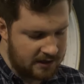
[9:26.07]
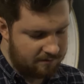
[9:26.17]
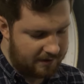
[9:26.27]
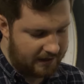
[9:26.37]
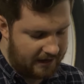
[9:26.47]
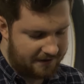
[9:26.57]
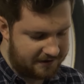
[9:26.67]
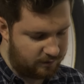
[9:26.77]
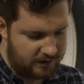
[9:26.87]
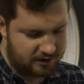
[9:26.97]
but
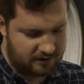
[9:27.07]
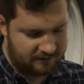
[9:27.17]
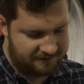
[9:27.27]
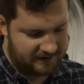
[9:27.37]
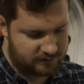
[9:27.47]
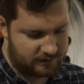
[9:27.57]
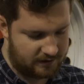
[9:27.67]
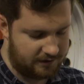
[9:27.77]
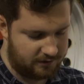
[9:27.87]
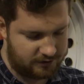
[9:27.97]
nothing we couldn't fix with a
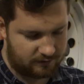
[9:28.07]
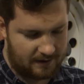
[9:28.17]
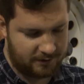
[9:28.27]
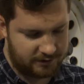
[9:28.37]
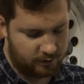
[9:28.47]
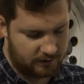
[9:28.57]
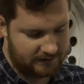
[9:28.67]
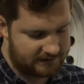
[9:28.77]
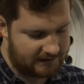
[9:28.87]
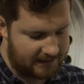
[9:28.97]
little Dremel tool
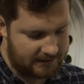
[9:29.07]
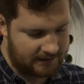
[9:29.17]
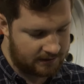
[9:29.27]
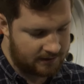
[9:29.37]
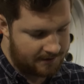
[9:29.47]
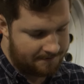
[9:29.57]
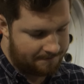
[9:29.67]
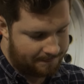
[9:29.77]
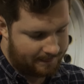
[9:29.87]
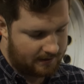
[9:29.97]
and sanding.
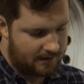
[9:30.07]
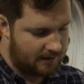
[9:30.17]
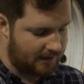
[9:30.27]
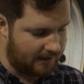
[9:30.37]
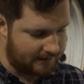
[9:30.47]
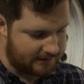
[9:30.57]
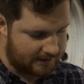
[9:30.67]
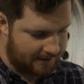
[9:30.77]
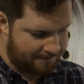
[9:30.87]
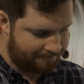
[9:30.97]
And
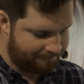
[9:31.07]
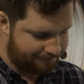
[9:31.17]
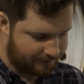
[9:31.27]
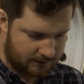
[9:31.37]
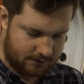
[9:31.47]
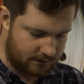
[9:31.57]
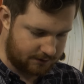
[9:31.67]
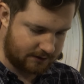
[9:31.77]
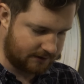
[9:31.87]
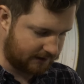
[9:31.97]
let's
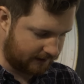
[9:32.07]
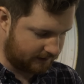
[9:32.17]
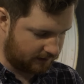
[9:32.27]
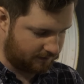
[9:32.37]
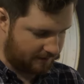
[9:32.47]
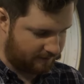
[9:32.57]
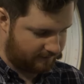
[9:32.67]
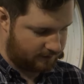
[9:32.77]
use this side a little bit.